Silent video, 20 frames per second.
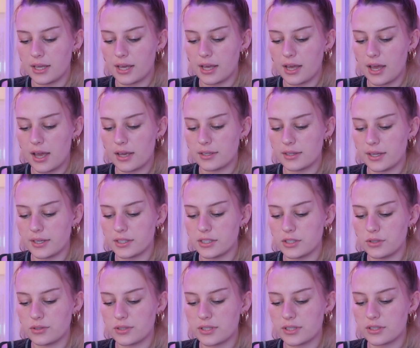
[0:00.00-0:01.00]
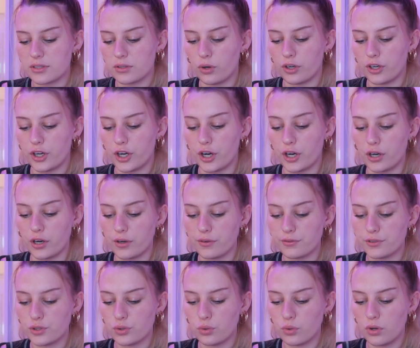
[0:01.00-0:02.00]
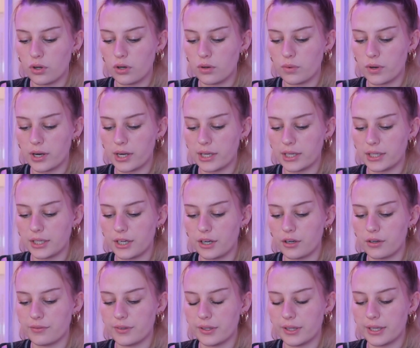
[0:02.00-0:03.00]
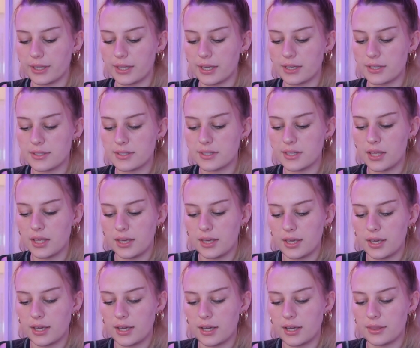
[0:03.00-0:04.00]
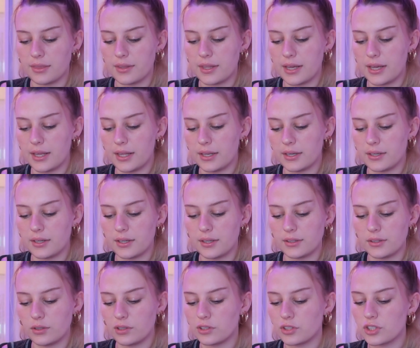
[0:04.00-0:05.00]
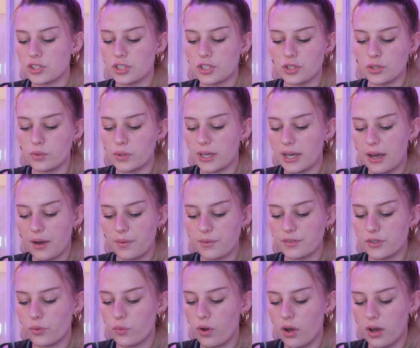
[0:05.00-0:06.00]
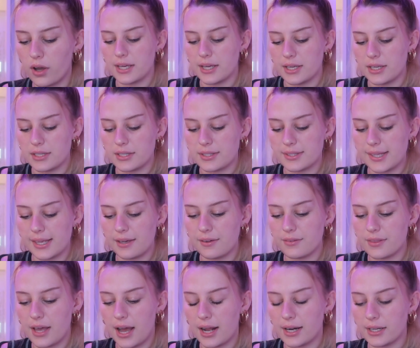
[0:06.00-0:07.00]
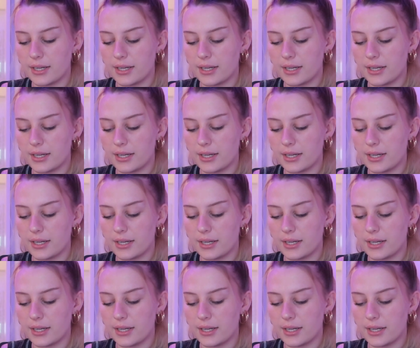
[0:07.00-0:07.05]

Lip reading: I like to use this little curve tool where I curve it like this, and then you can just do it however you want. Save that